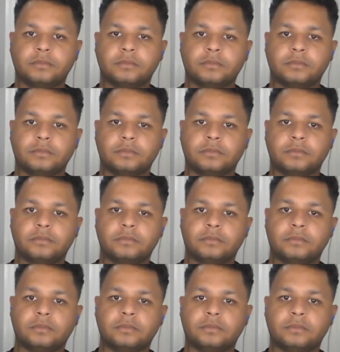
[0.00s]

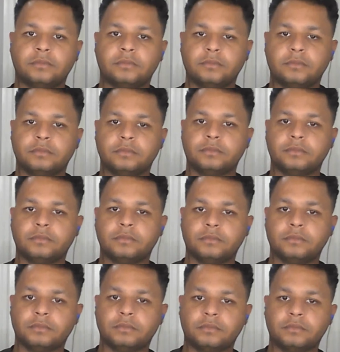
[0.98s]

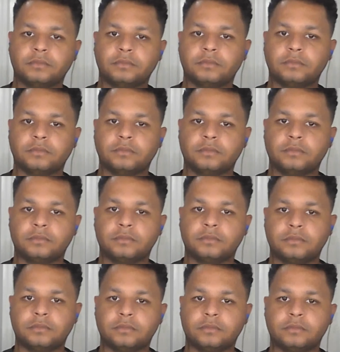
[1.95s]

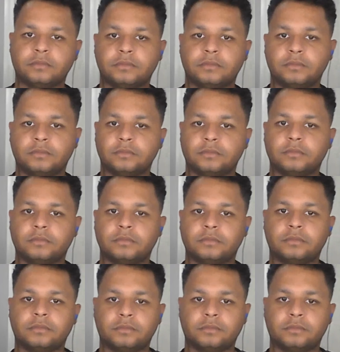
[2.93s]
The person shown says nothing.